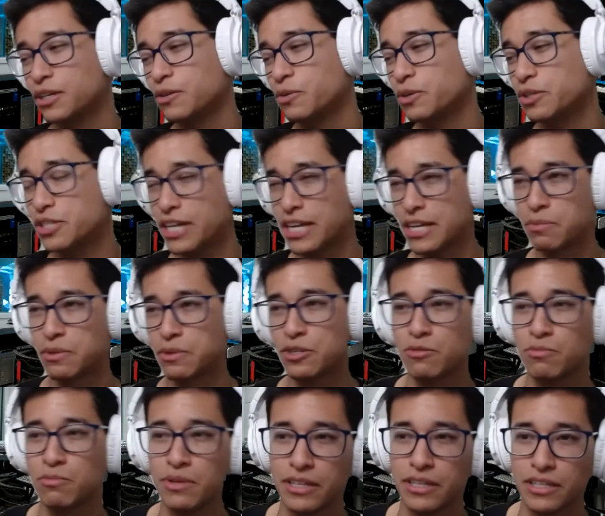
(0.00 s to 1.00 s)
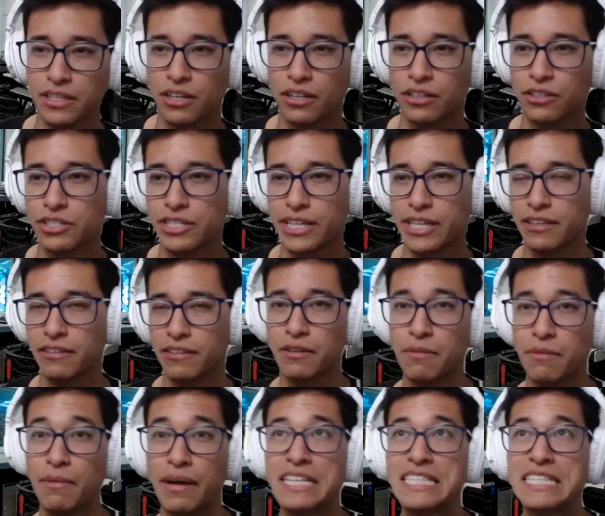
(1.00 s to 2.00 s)
which happens to be the colors like the
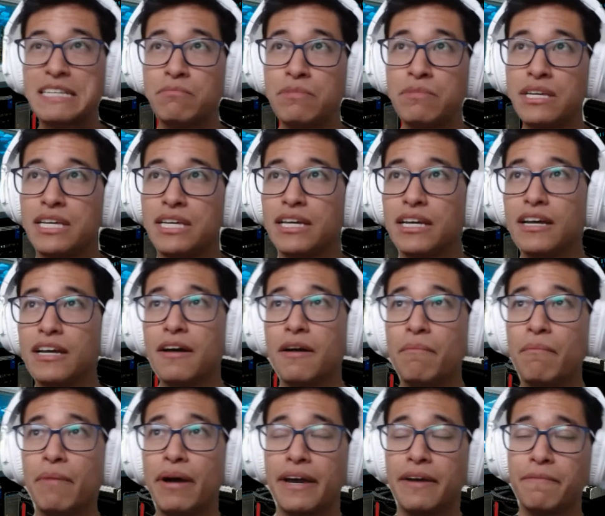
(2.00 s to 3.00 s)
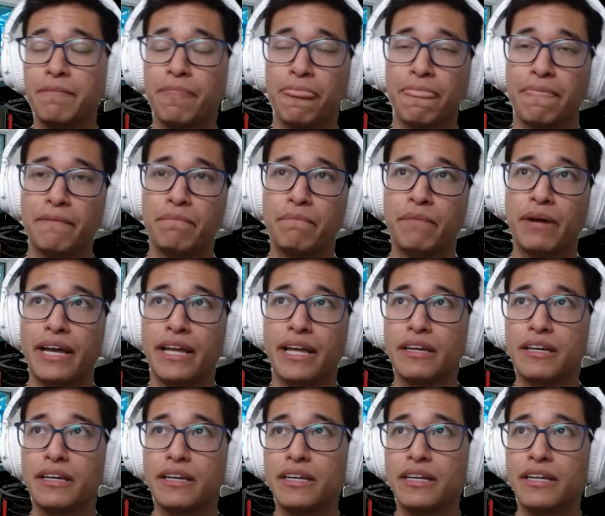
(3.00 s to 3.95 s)
Mas de Mi, my my